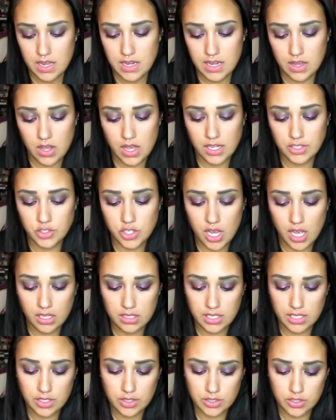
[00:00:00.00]
Now, Hot
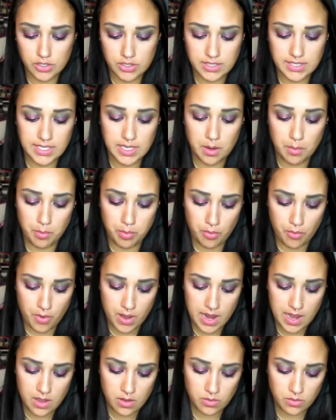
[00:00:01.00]
Chocolate looks like a
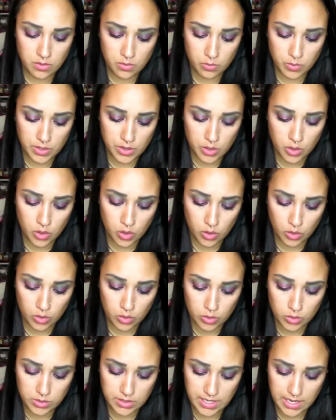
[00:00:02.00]
brown with
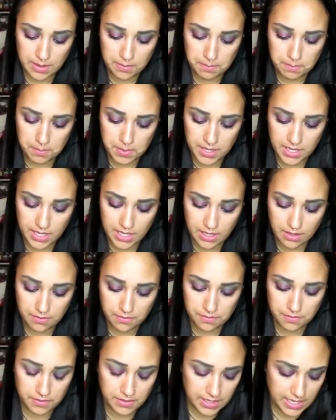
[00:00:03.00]
gold and pink
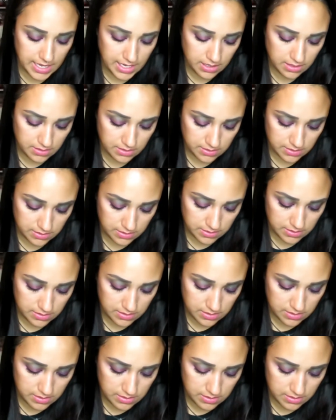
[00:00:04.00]
flecks.